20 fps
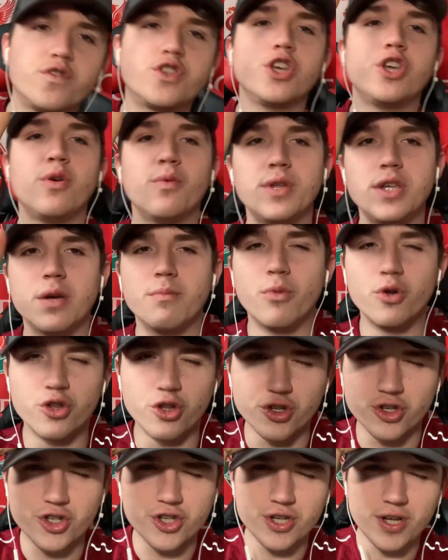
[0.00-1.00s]
to you and your
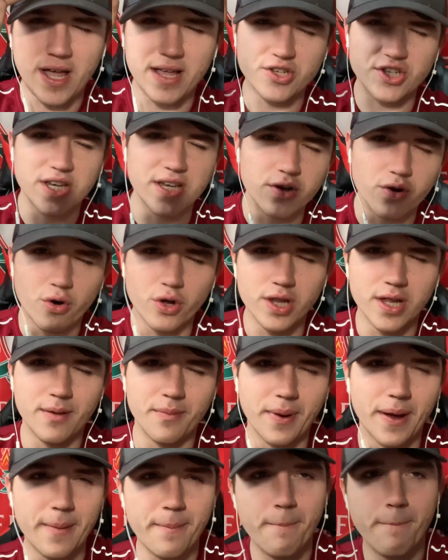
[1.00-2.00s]
mothers. I'll see you all in a
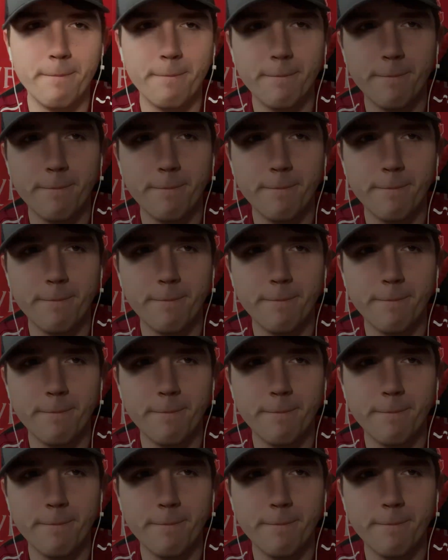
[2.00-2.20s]
bit.